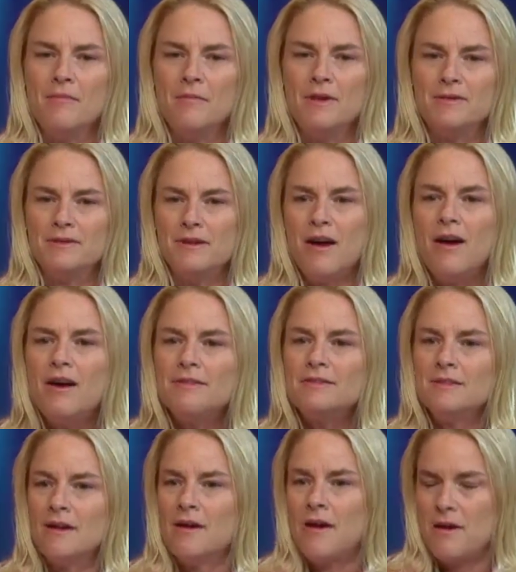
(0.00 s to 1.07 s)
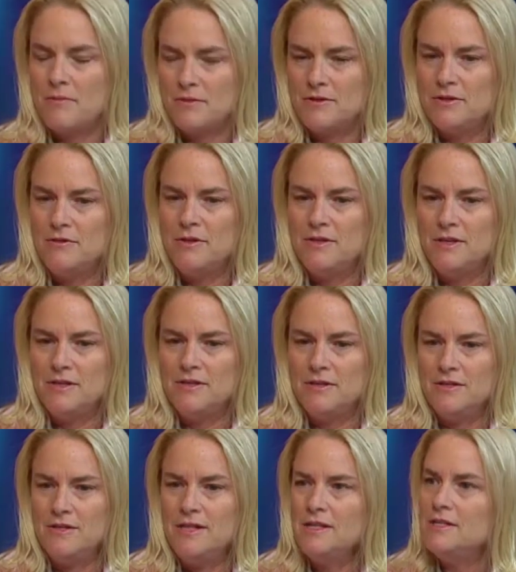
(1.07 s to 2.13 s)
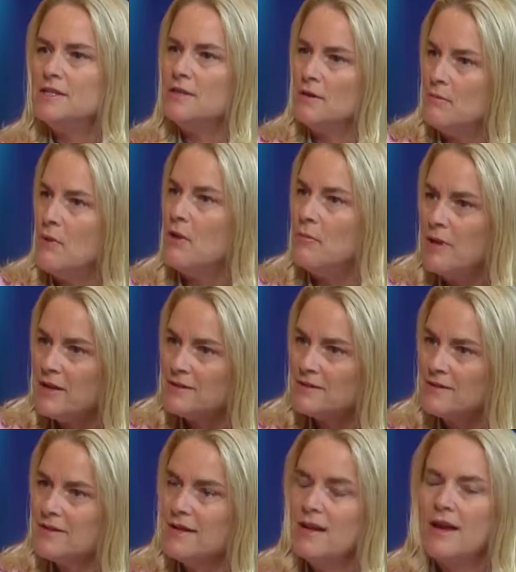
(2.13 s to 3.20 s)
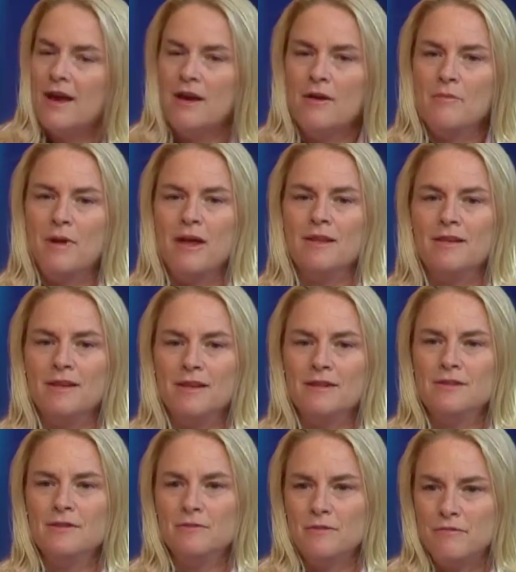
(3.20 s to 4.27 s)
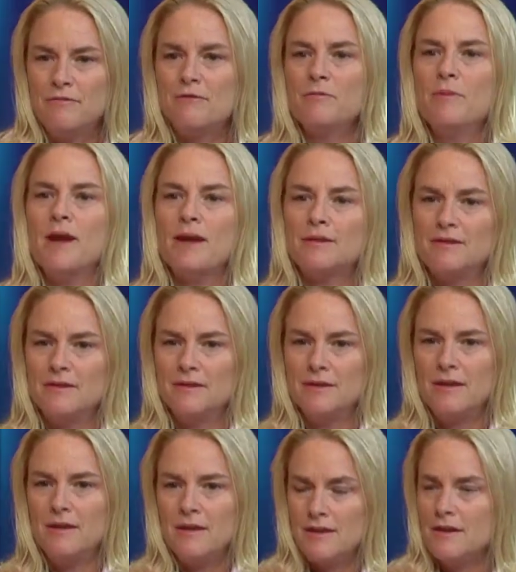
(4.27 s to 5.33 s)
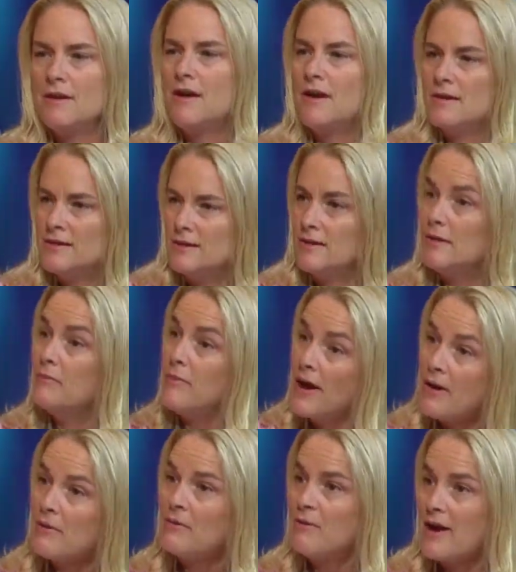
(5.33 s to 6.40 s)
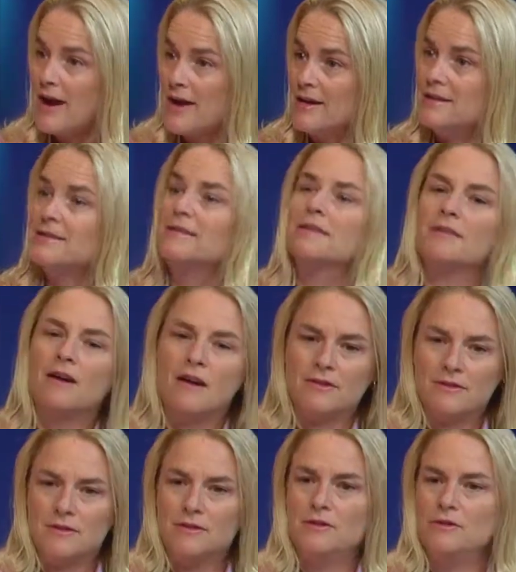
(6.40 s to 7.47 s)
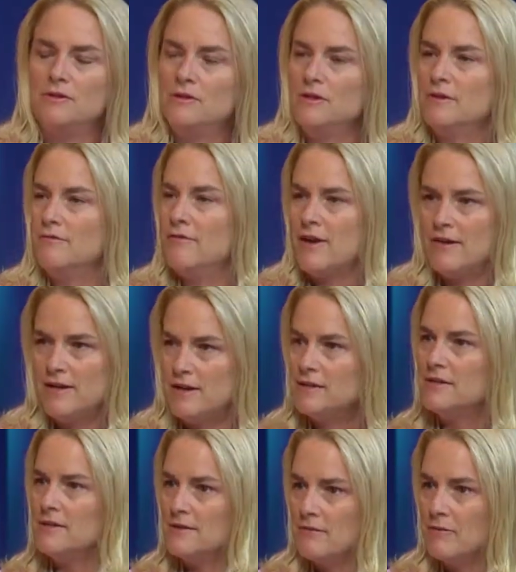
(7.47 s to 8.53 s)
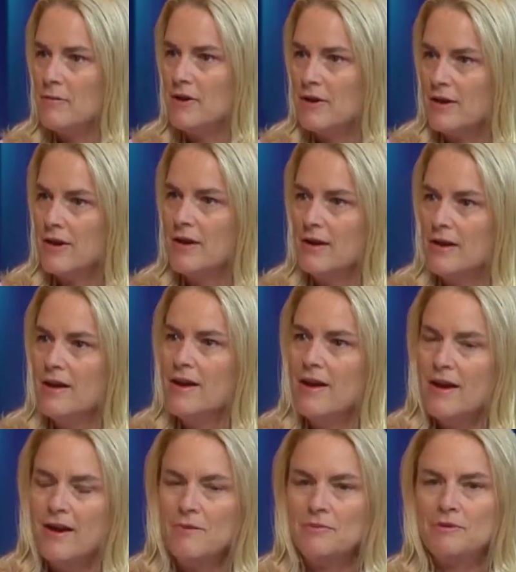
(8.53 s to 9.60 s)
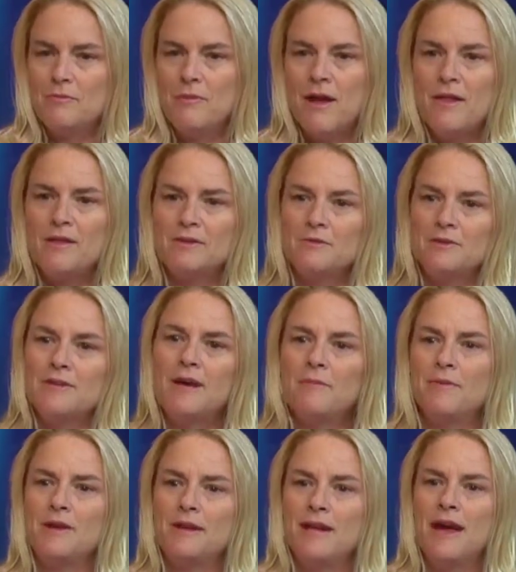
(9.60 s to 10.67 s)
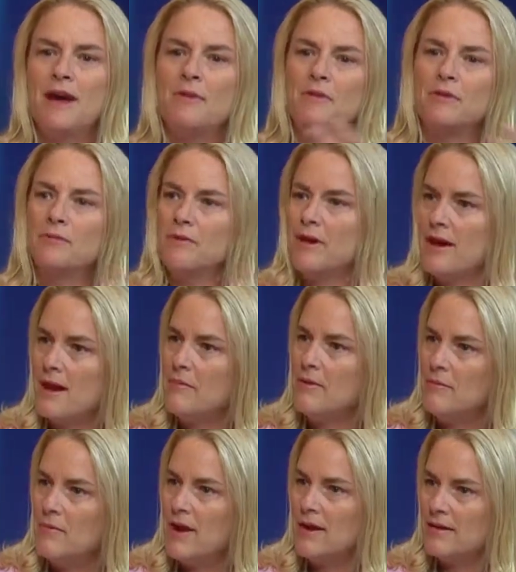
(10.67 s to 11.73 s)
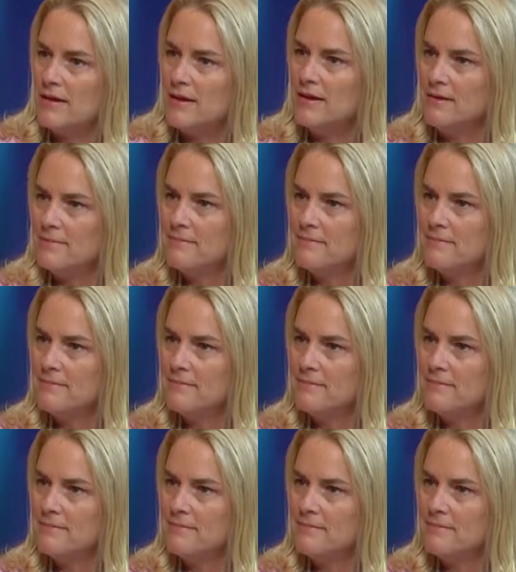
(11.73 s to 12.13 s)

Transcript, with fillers: it's an awesome opportunity to teach in the moment, and then to refer back to the content about rights, the Constitution, the foundations of America. So balance what's happening now with what happened back then.